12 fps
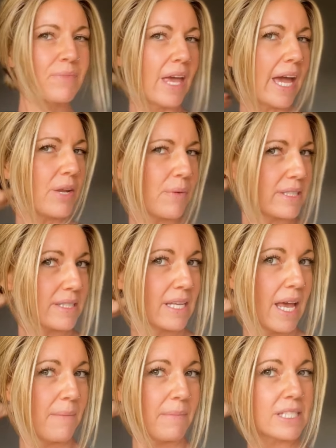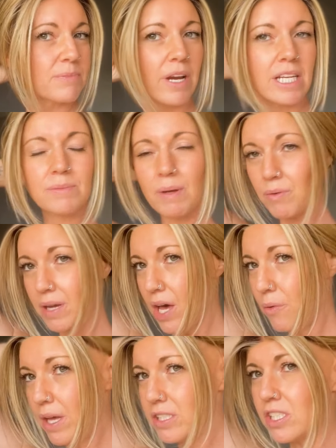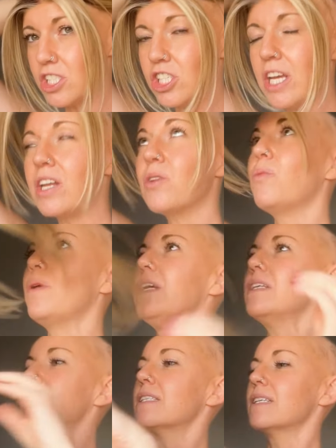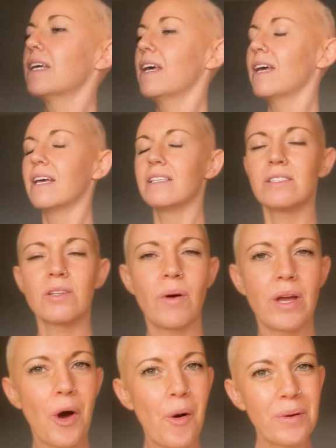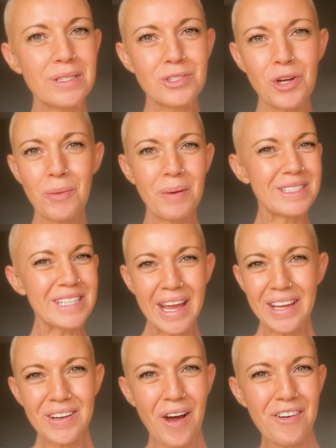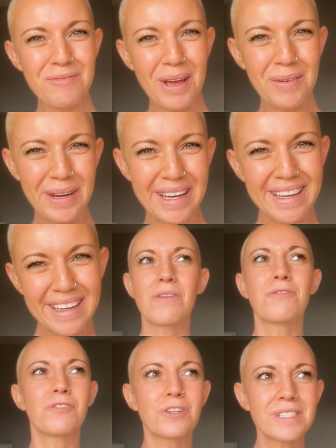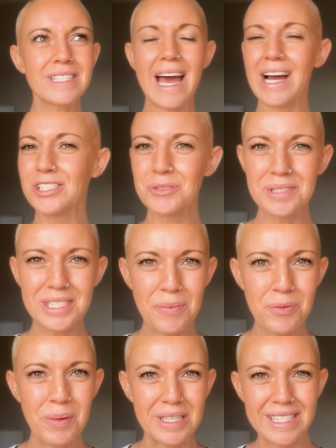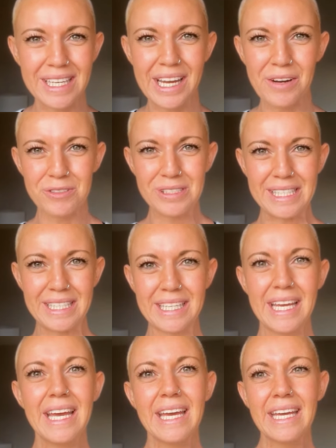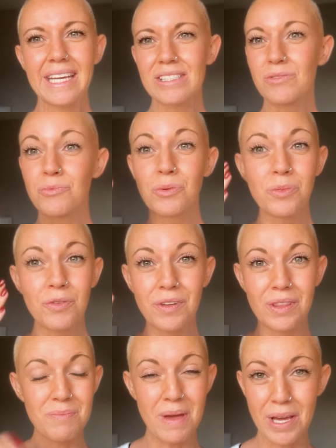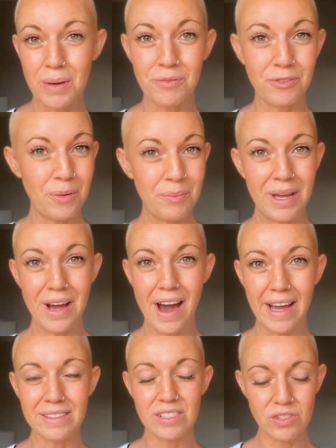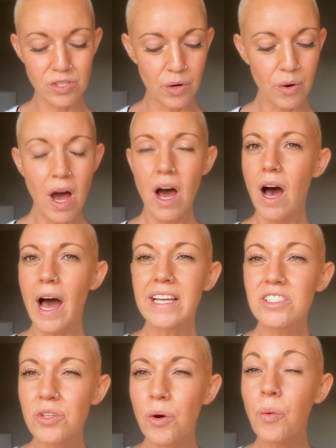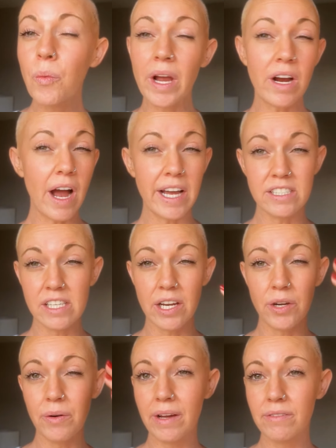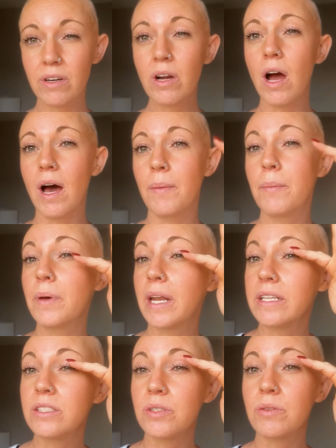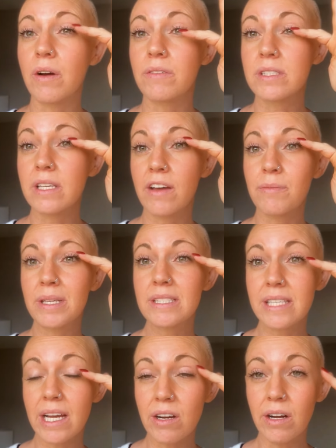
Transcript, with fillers: Anyways, Mesmerized by Raquel Welch, Shaded Wheat. So I always start by taking off my wig. The first actual step of my skincare routine is removing the makeup from my eyes. So I don't wear eyeshadow ever, um, but I do obviously have mascara